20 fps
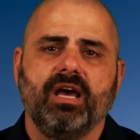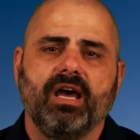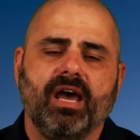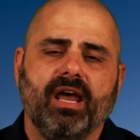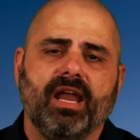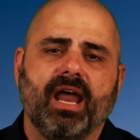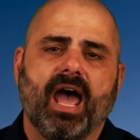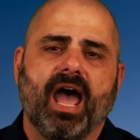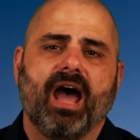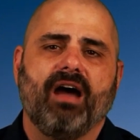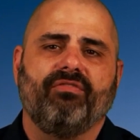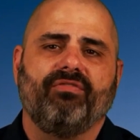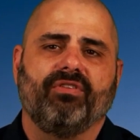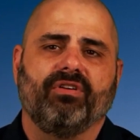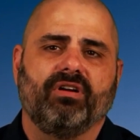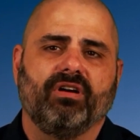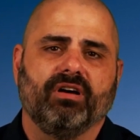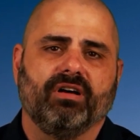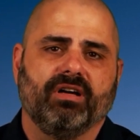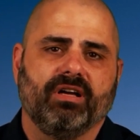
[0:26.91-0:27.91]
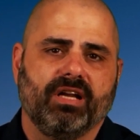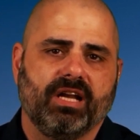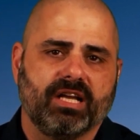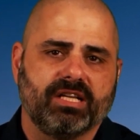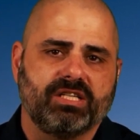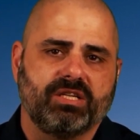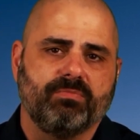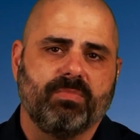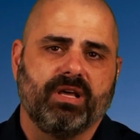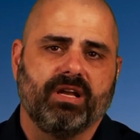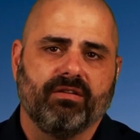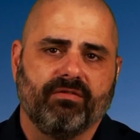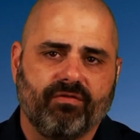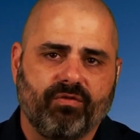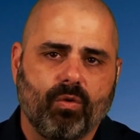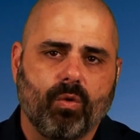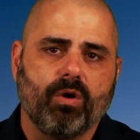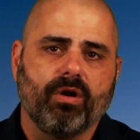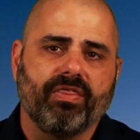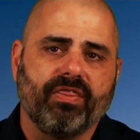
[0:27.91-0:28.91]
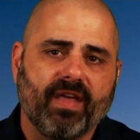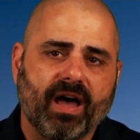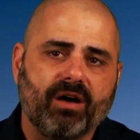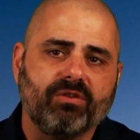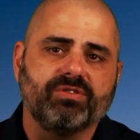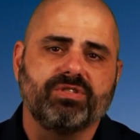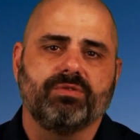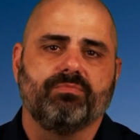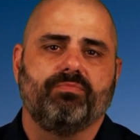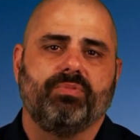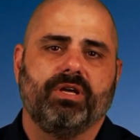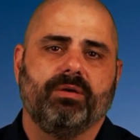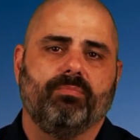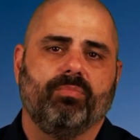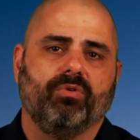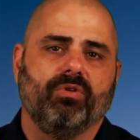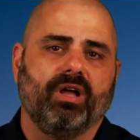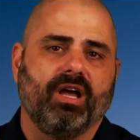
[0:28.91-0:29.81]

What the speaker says: In Africa, an estimated 4,000 people